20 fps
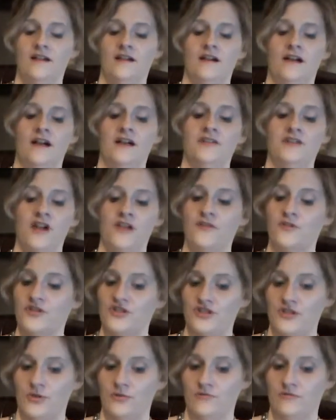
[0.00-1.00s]
Another
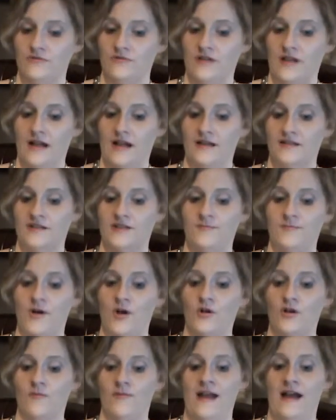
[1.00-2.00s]
student
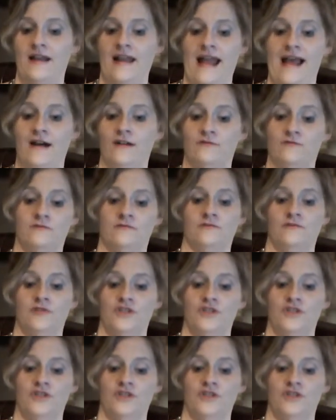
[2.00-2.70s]
spoke about how